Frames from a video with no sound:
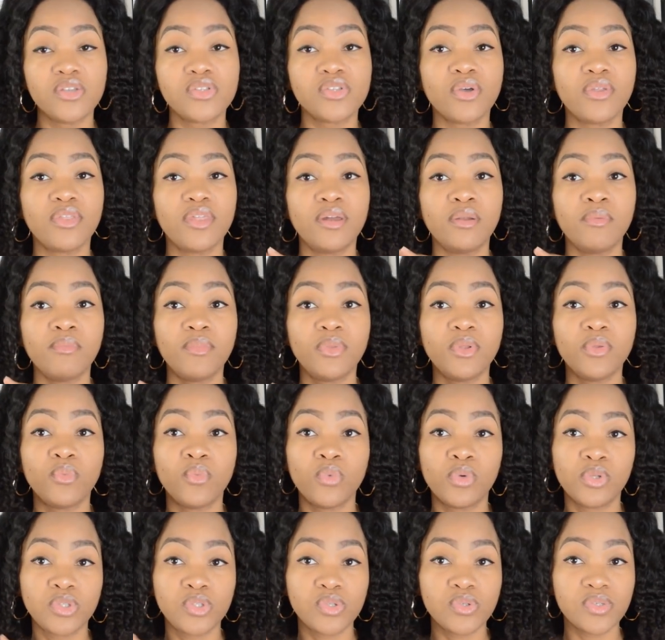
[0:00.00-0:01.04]
So then
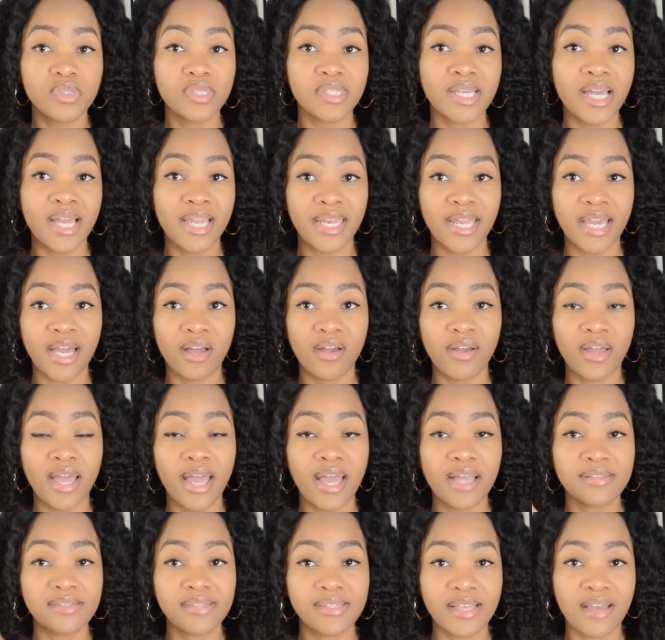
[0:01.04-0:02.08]
we'll do sign out
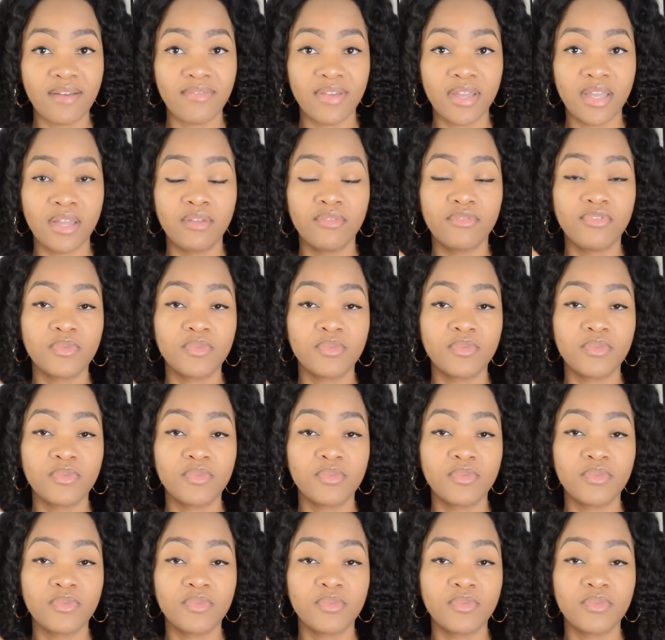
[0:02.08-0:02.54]
at seven.